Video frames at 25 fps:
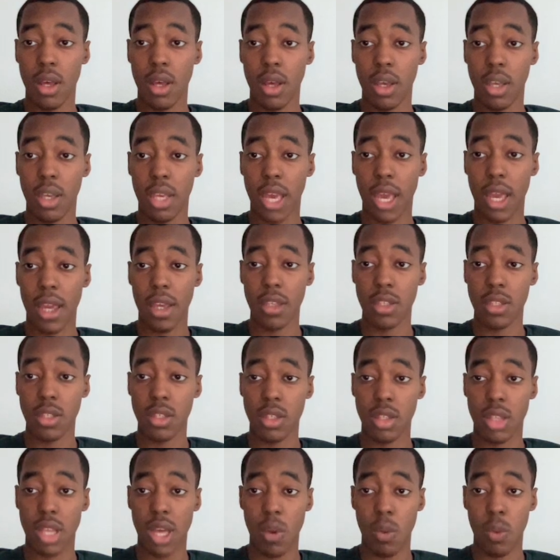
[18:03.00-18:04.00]
cases
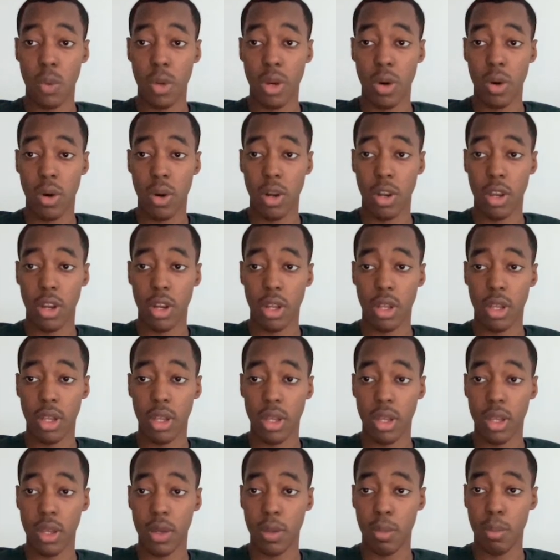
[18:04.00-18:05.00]
that we are gonna
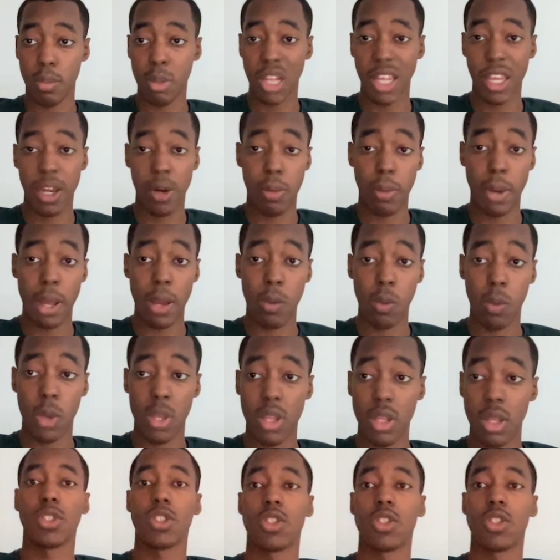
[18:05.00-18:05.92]
play around with.